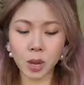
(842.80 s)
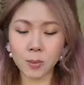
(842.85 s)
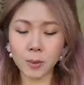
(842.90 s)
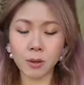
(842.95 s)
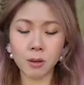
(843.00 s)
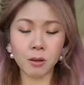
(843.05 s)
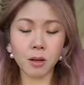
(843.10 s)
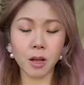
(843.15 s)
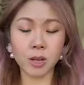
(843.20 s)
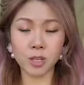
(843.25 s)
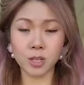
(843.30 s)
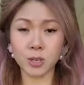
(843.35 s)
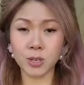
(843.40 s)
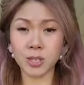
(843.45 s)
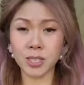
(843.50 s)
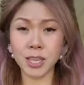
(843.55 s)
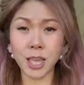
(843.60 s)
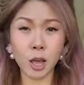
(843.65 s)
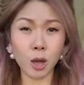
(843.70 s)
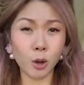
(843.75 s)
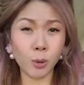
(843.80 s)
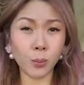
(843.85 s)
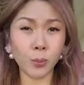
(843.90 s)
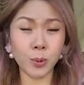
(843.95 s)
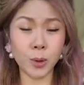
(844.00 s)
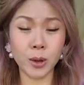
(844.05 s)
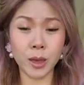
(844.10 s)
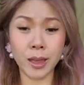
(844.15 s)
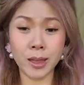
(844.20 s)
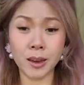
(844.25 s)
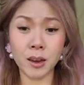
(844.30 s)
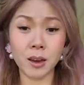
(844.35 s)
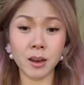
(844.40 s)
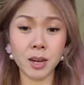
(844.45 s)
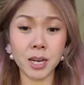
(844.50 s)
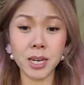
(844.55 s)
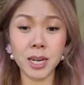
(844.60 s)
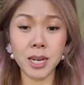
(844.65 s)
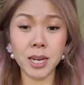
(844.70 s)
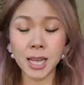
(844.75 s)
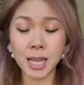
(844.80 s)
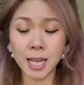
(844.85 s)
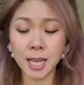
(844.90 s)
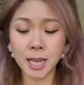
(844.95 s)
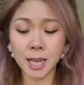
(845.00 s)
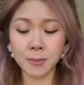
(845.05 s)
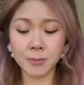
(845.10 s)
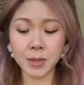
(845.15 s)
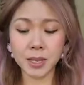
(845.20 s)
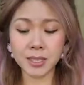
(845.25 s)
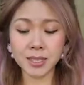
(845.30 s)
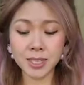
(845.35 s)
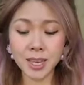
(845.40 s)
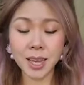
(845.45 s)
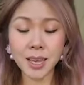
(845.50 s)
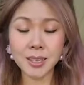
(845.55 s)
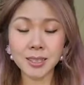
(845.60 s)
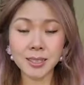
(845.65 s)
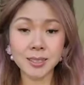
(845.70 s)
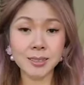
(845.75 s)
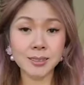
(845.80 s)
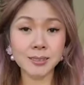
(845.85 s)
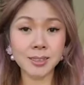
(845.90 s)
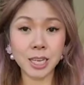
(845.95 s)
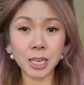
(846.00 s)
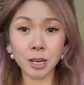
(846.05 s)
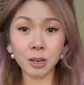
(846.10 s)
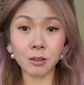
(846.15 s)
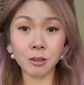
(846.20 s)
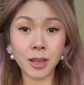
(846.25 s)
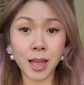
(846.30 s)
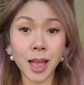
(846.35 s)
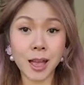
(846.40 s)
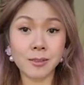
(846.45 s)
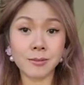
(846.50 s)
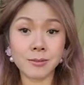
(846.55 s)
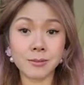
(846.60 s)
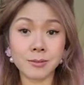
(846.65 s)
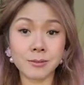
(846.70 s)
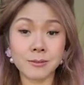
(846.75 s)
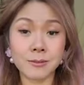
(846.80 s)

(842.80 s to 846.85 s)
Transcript: chemical on your scalp, your hair, um, it does, you know, have